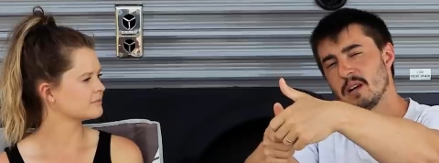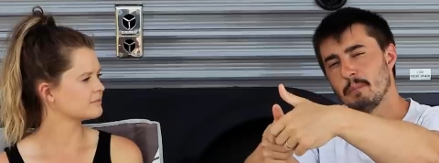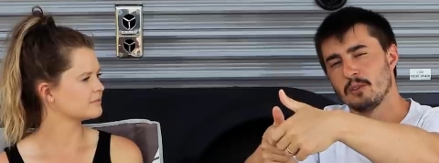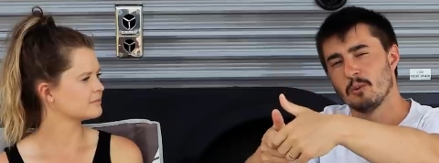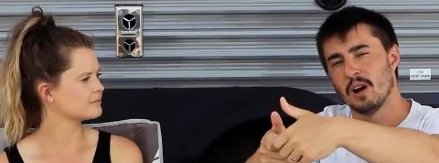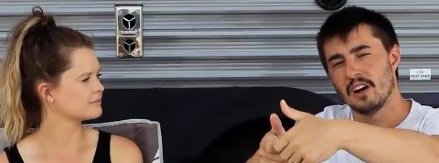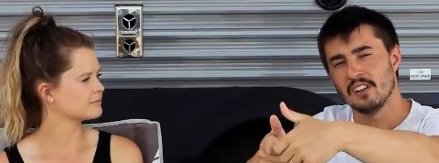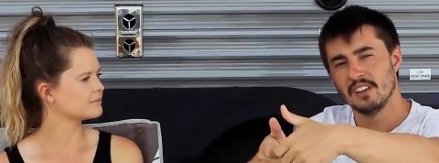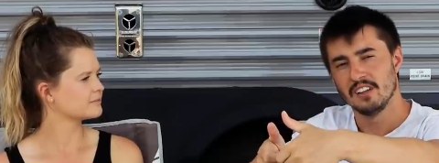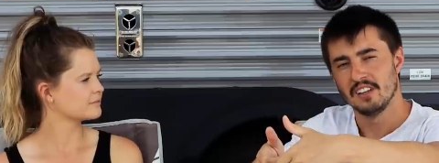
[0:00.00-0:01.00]
Speaker 1: up as
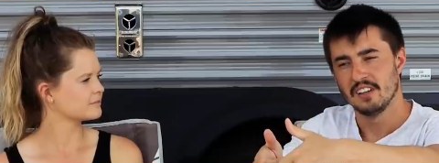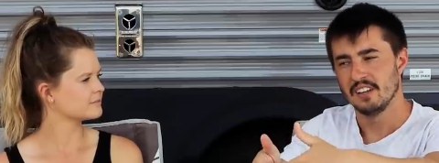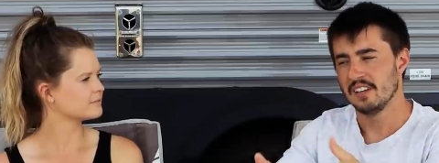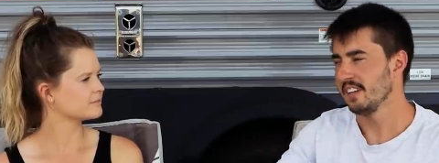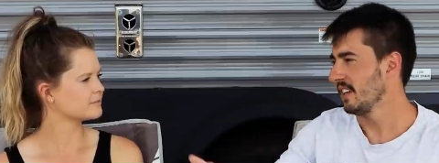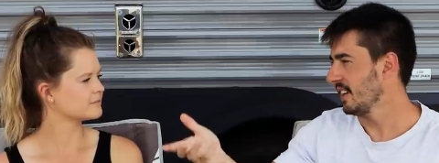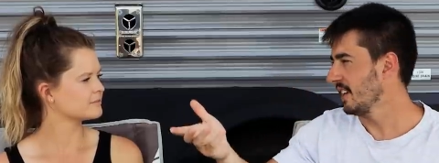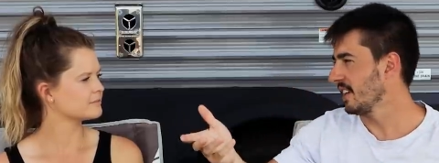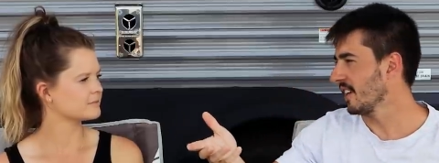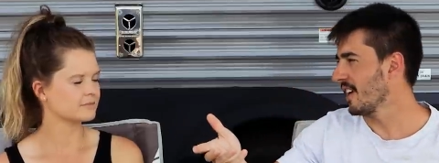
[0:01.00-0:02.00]
well.
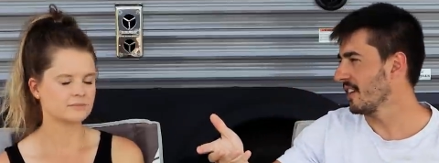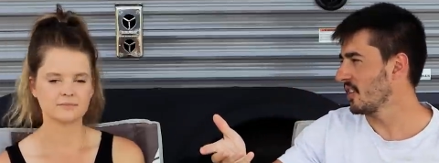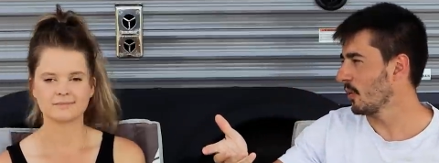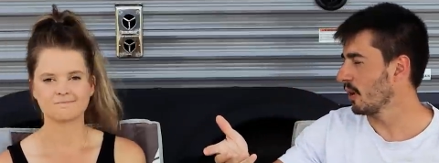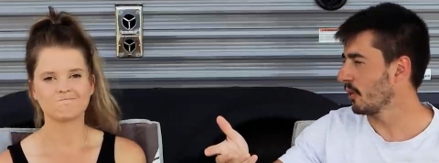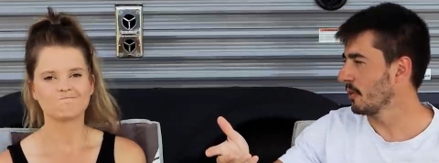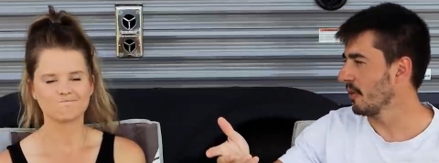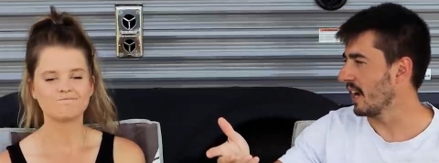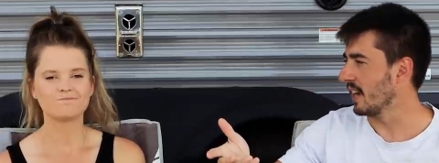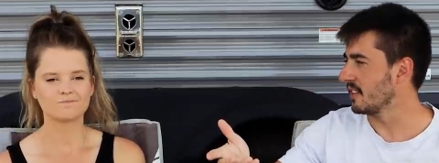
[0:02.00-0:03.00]
And he got into our
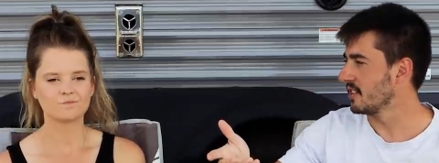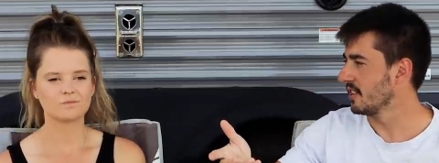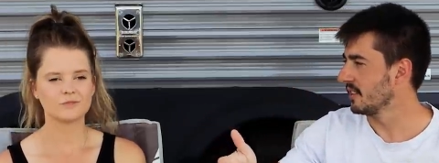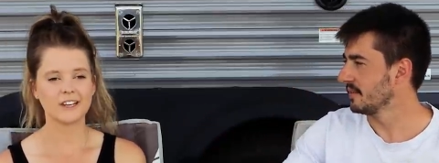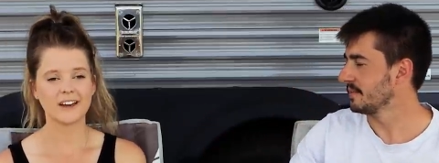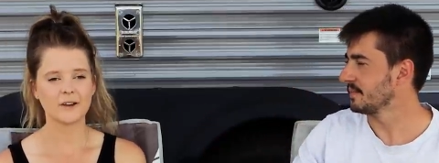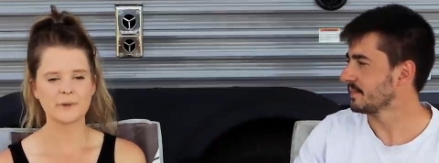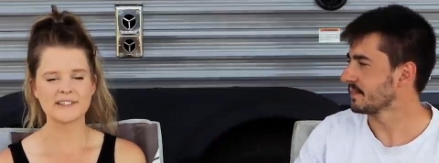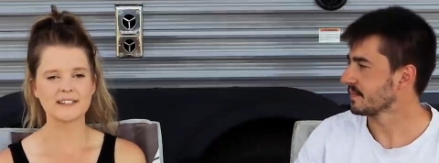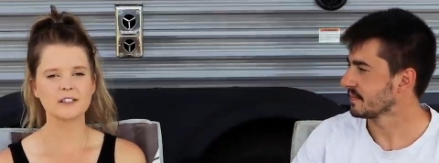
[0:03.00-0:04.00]
through hatch.
Speaker 2: Yeah,
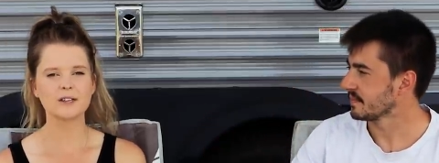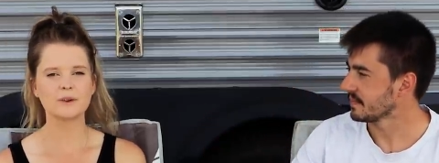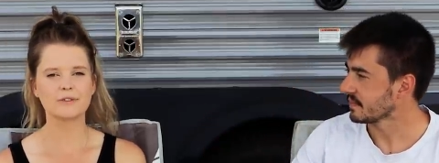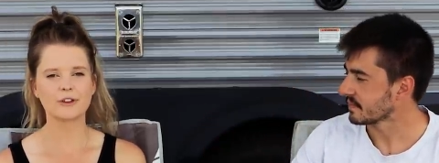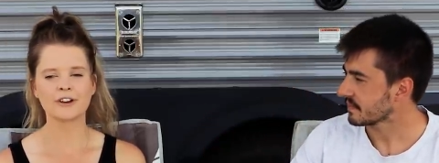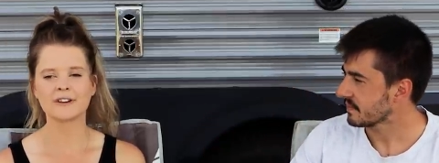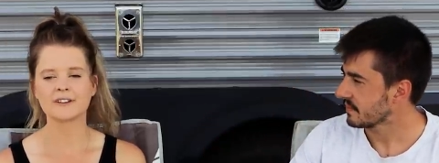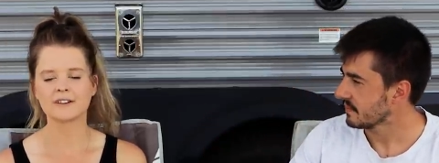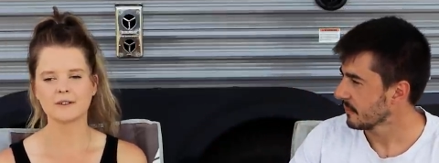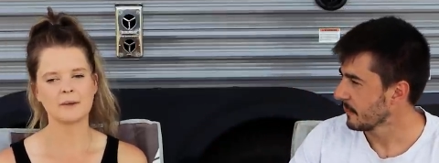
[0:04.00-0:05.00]
basically we've
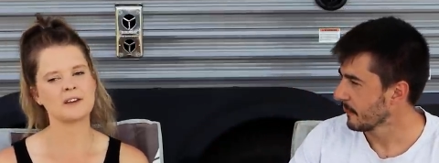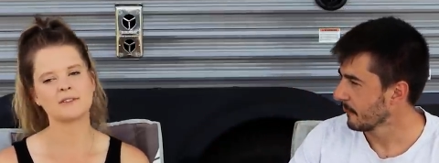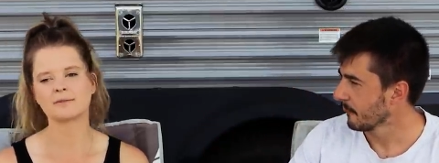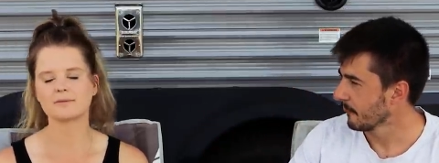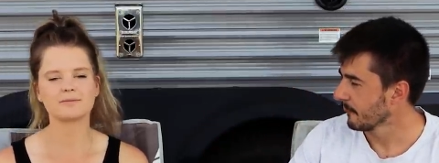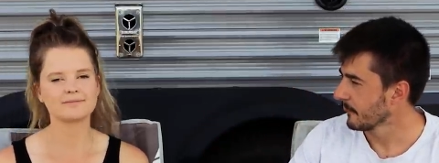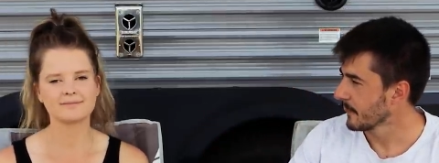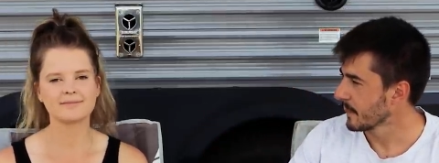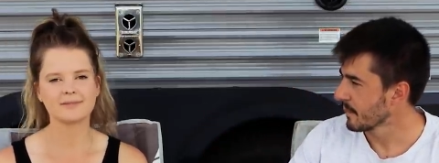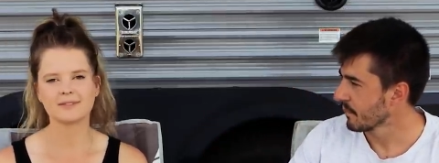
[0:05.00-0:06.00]
learned, I mean,
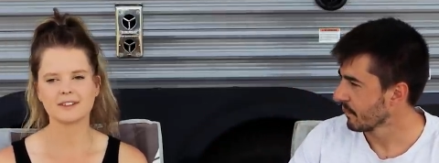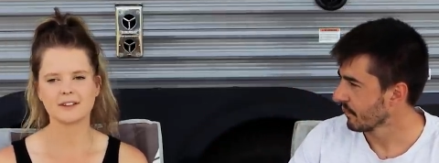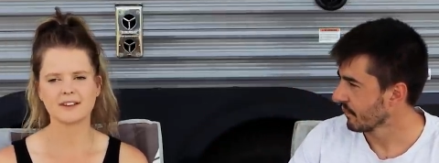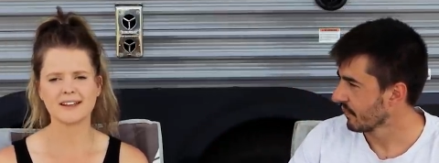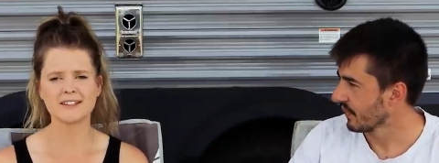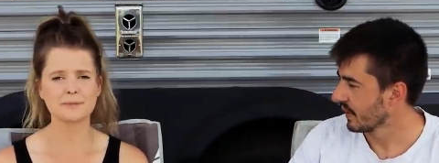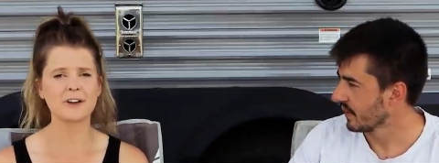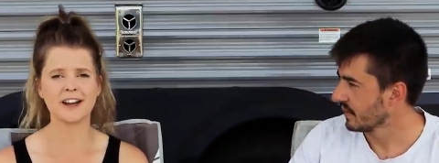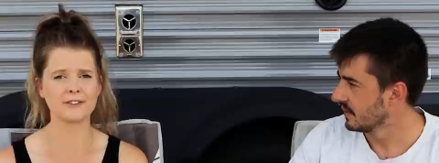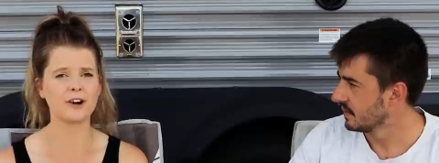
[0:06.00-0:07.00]
it's
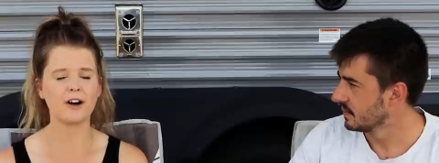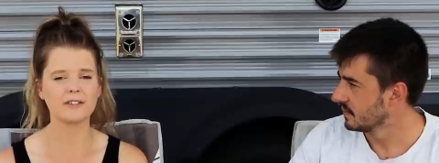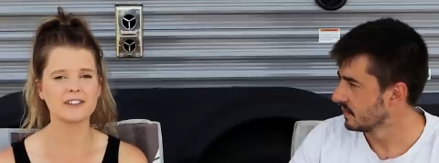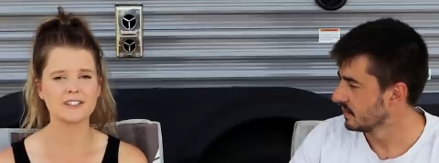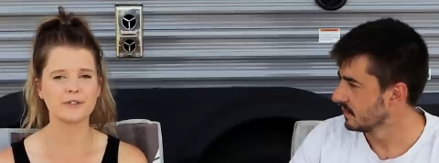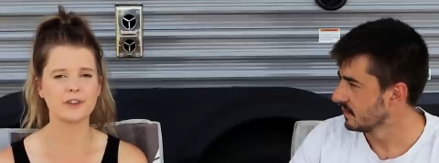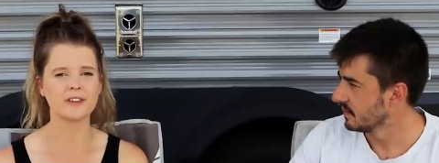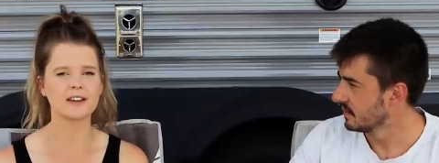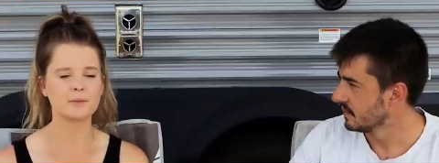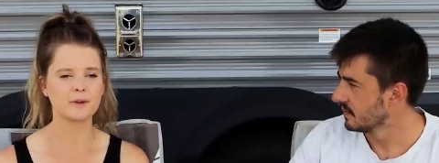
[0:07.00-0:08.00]
kind of obvious if you
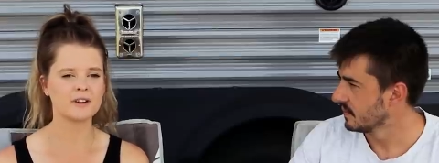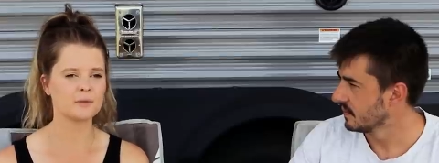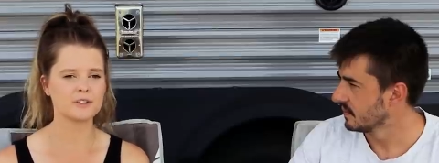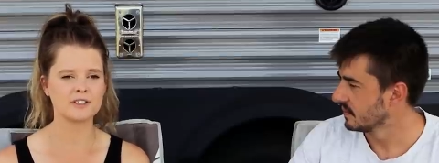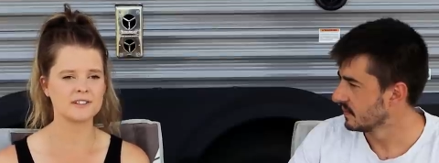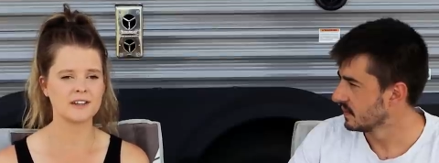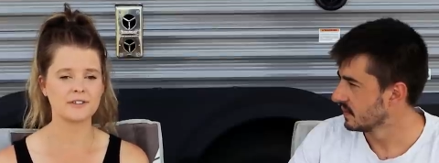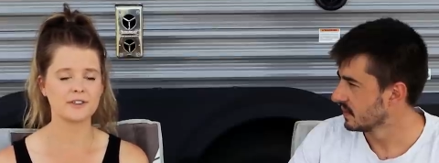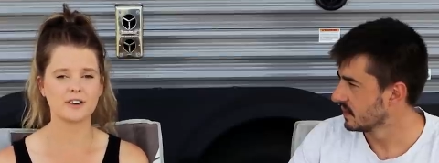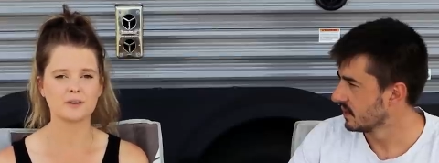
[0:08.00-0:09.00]
think about it. We just
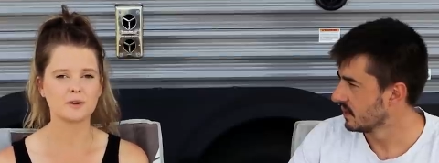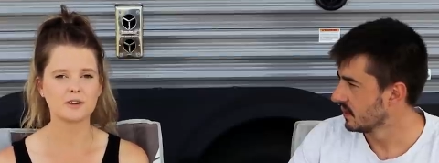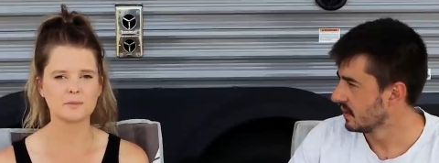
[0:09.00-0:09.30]
never thought about